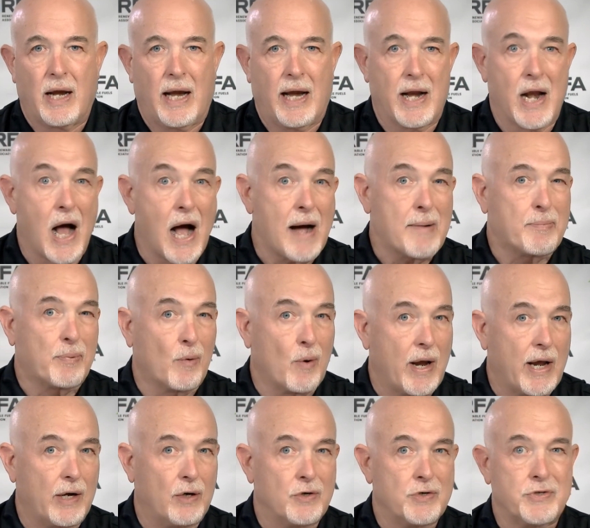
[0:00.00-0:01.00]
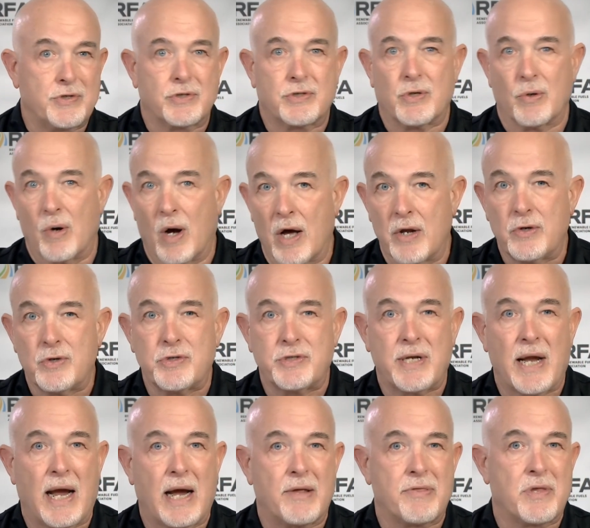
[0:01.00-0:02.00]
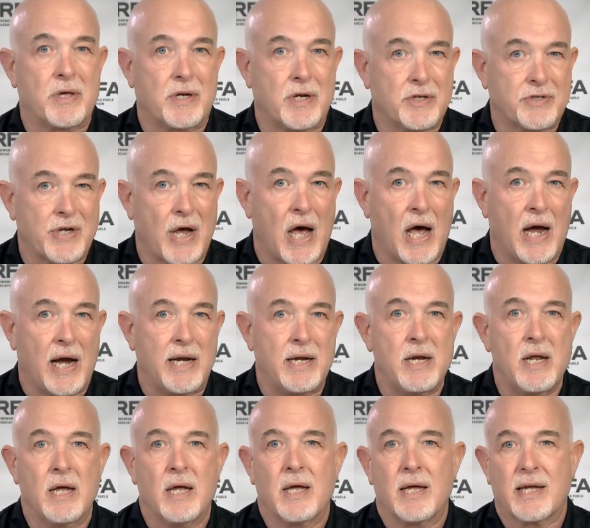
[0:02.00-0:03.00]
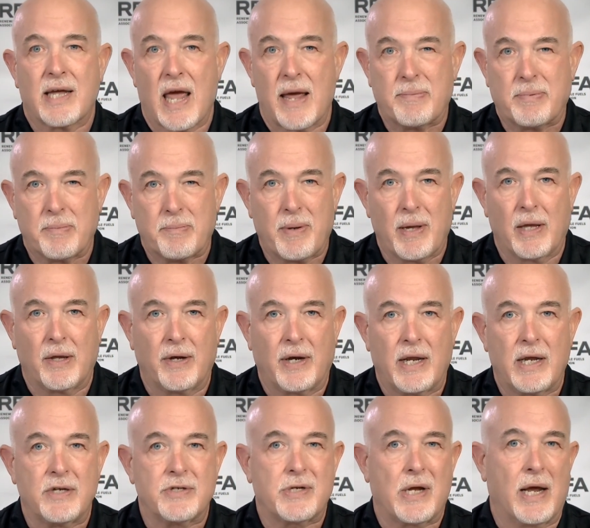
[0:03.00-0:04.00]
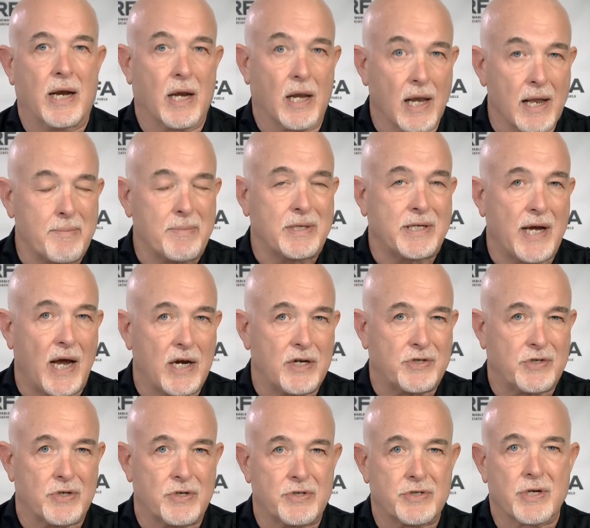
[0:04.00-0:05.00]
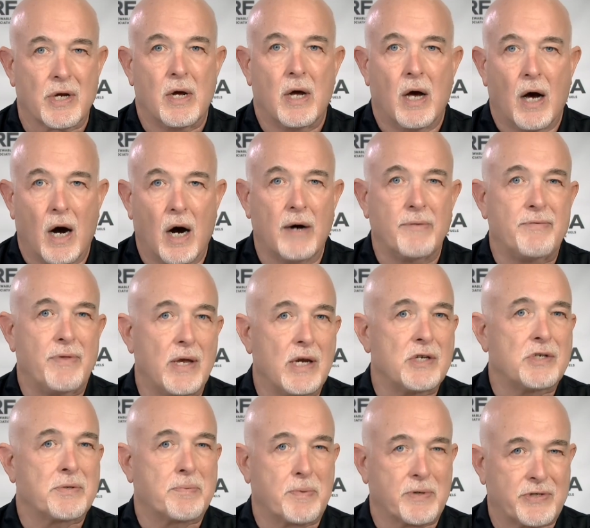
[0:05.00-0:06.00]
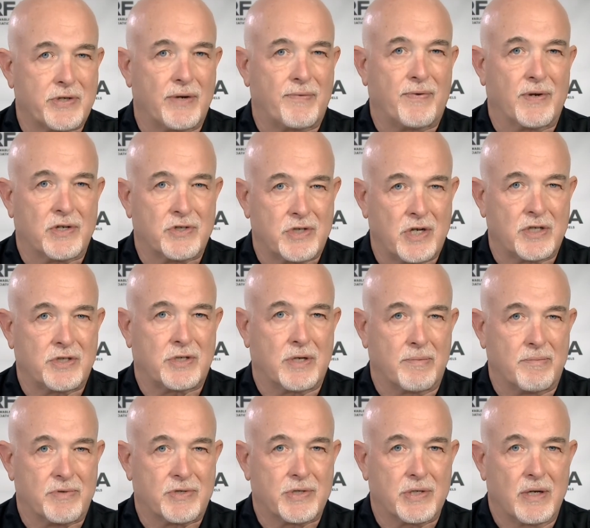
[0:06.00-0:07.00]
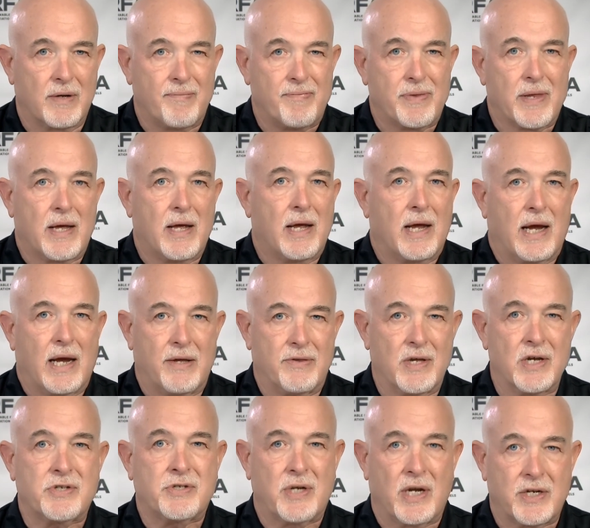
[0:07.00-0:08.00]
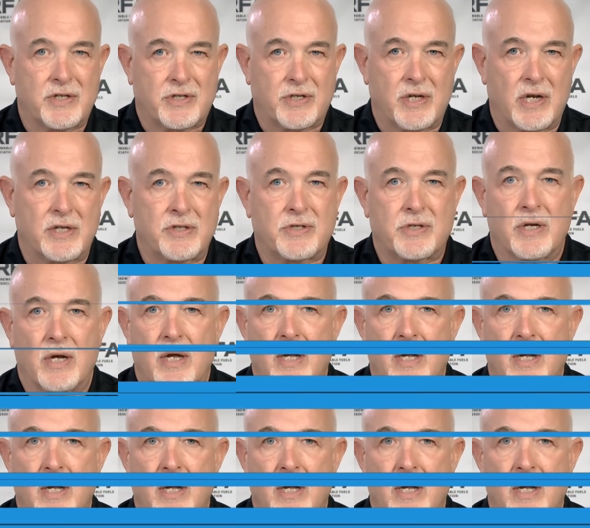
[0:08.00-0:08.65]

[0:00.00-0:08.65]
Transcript: and operators to understand the design, capabilities, and limitations of these specific systems. In this instance,